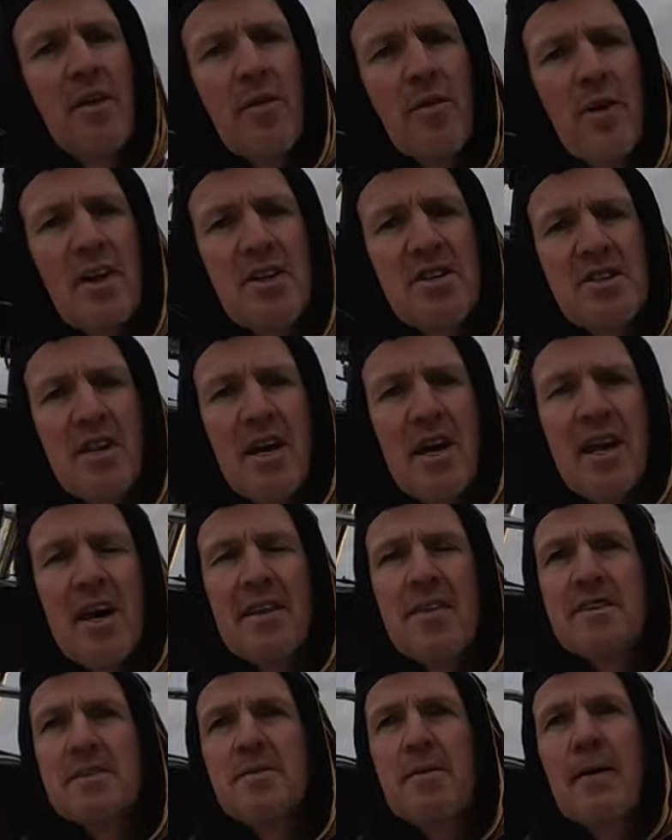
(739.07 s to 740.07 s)
Reach
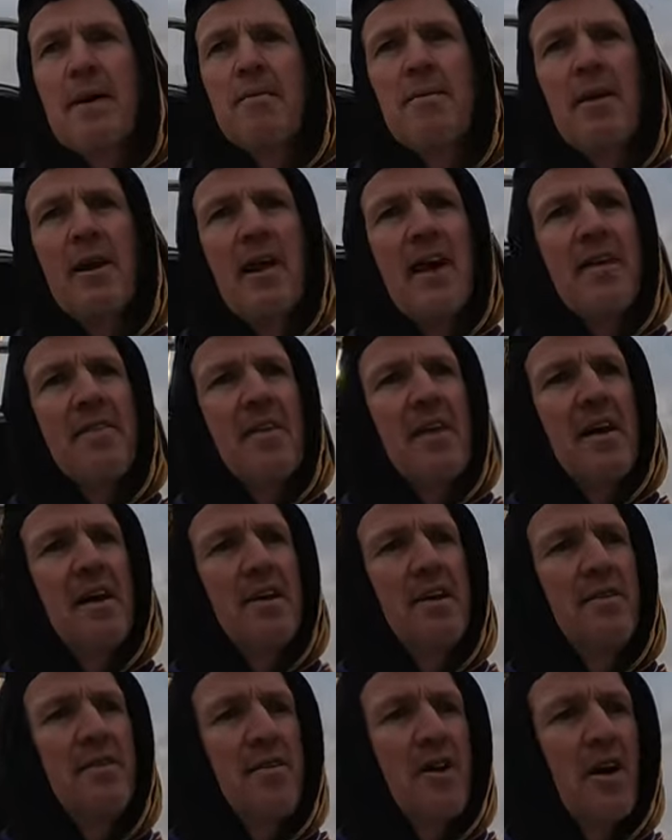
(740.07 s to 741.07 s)
out. There's people out there.
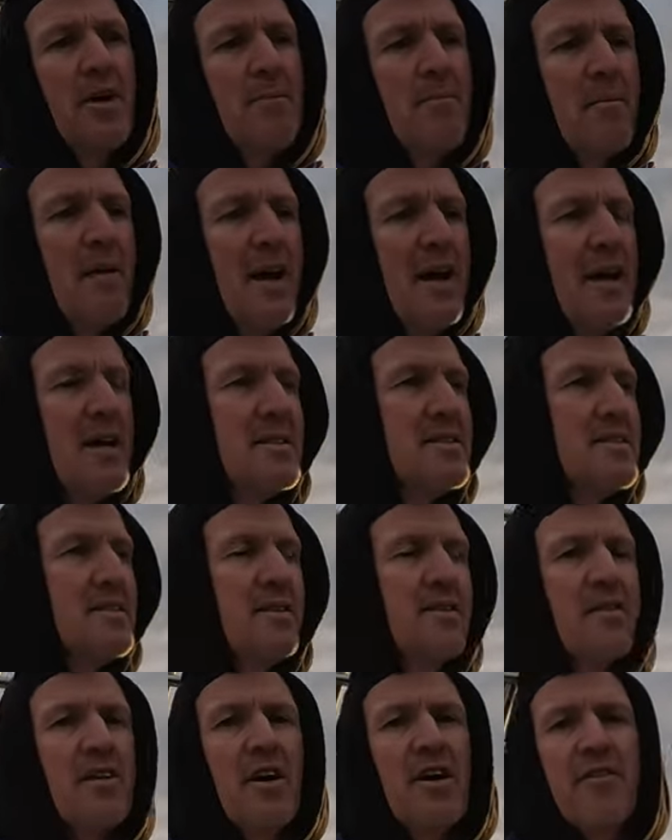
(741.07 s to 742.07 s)
You've got mates.
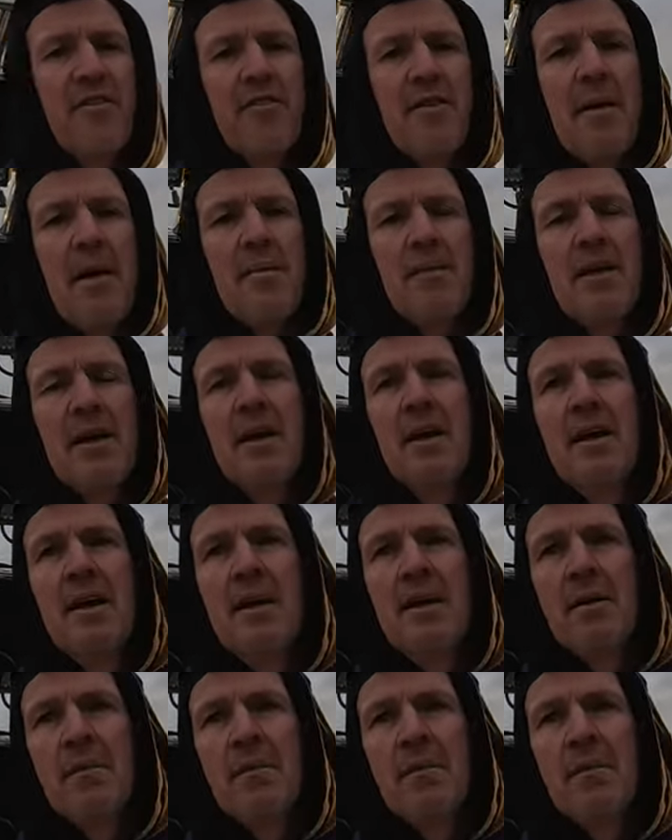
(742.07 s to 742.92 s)
You've got family.